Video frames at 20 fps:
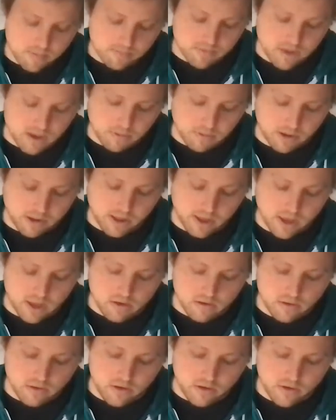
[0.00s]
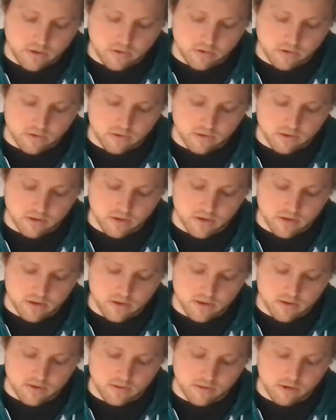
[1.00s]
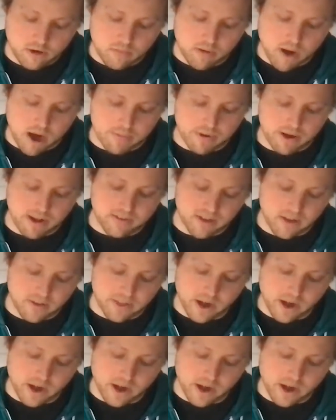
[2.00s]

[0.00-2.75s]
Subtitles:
Typically you'd use two properties on